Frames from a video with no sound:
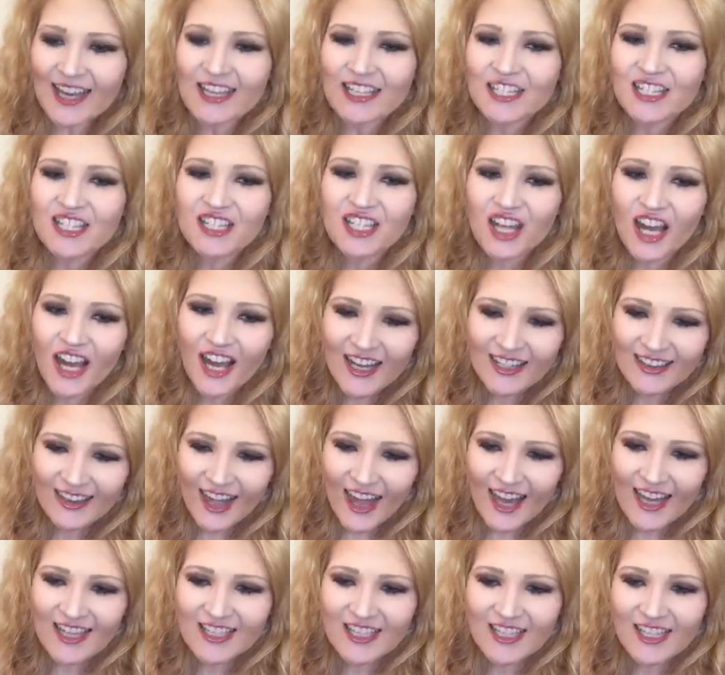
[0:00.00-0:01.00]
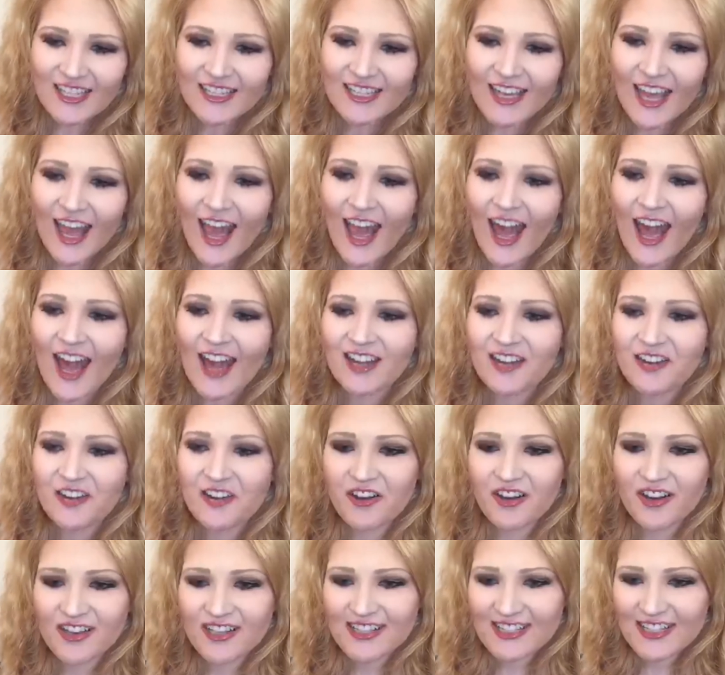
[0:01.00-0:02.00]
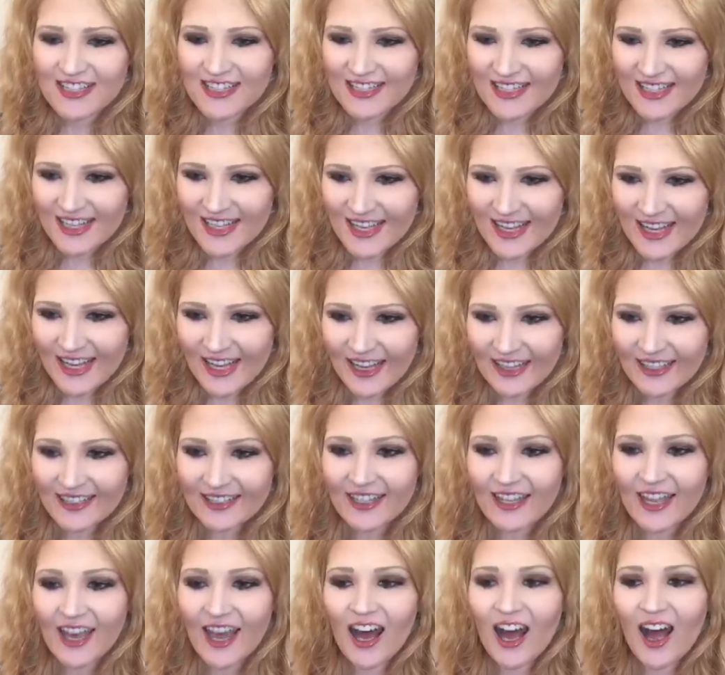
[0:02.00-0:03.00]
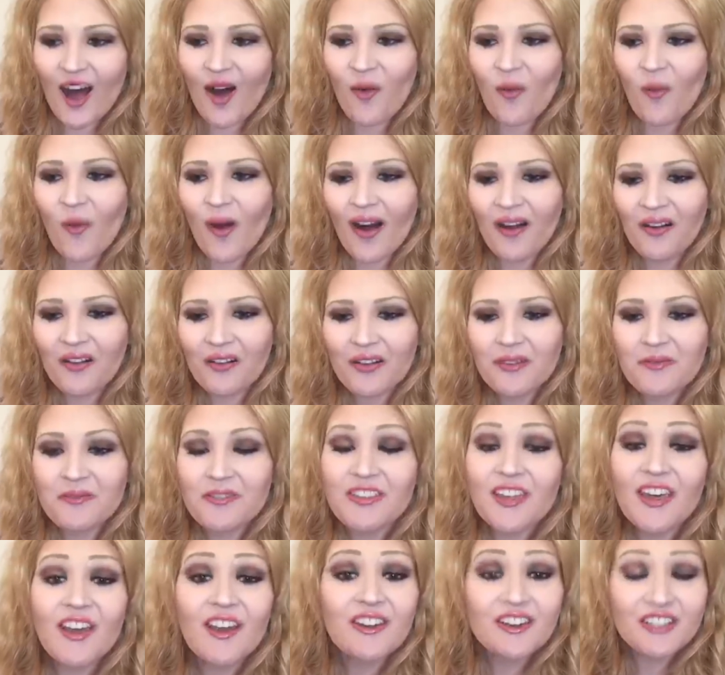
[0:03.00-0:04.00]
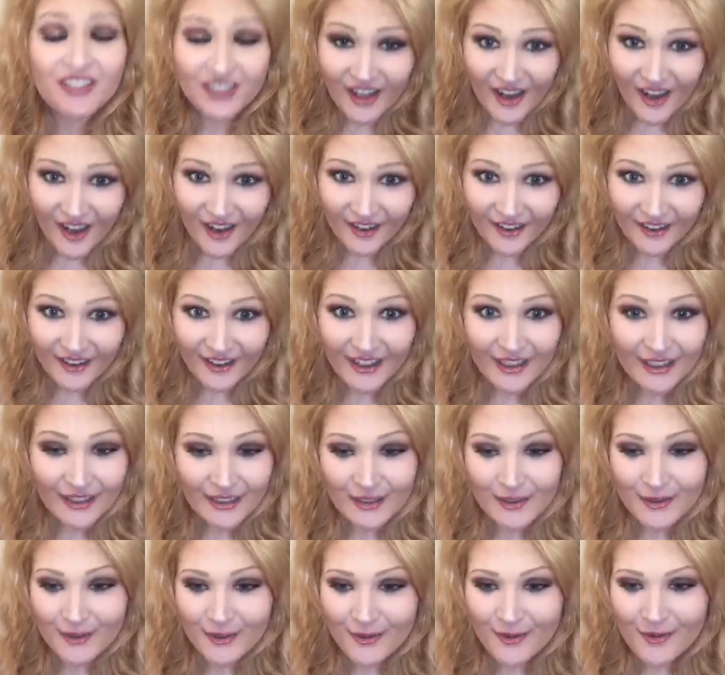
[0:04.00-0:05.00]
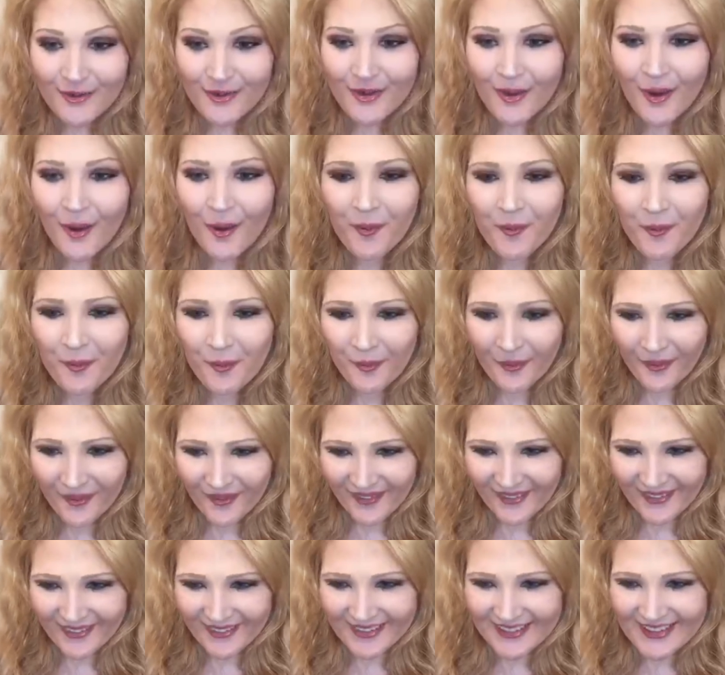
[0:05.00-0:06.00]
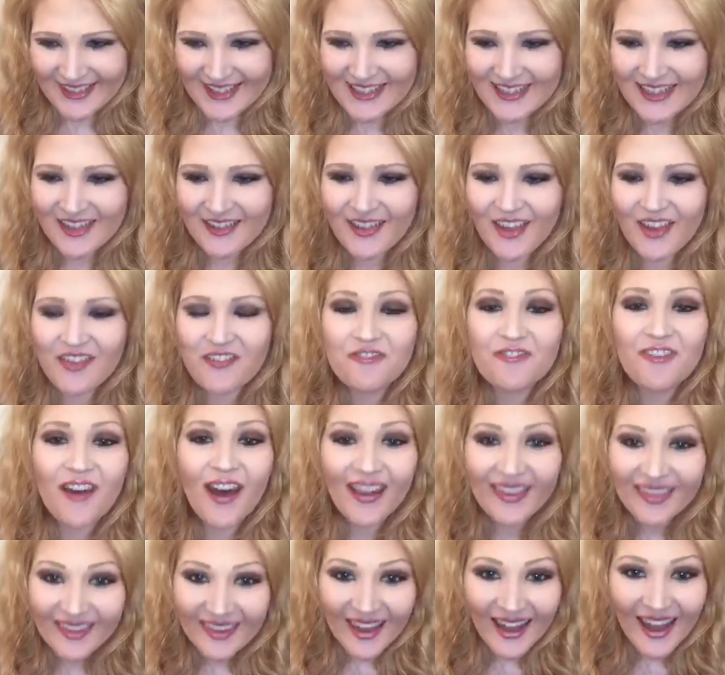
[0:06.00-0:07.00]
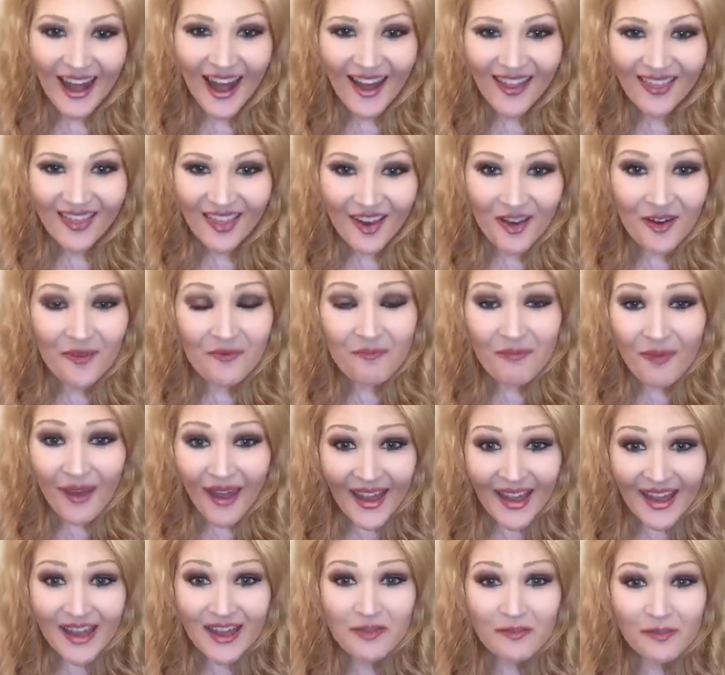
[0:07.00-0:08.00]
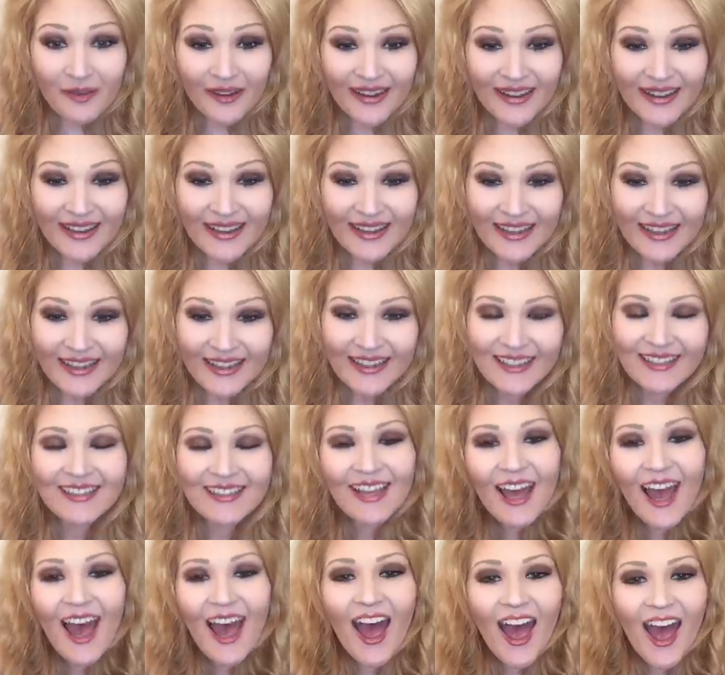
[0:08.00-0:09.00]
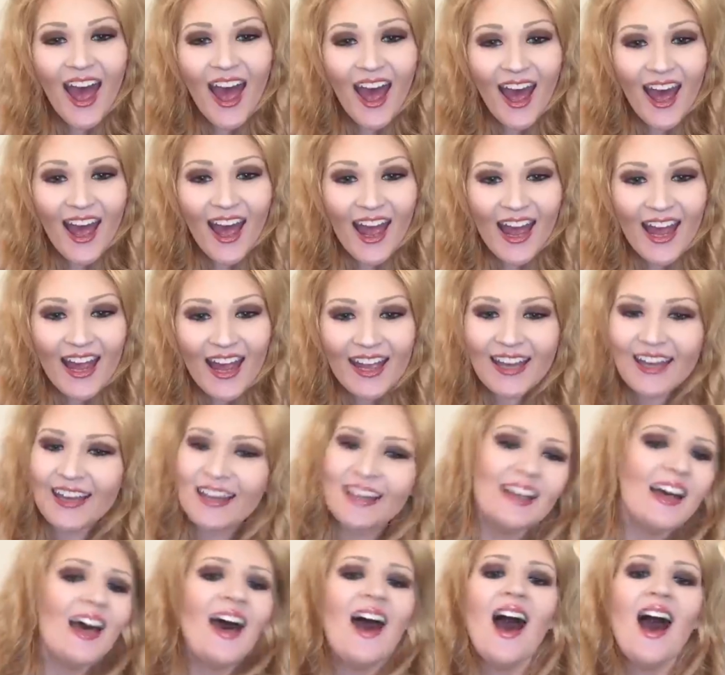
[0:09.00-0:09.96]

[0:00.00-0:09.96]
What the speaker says: John Legend and Chrissy Teigen welcomed their daughter into the world. So they finally had their baby. Yay!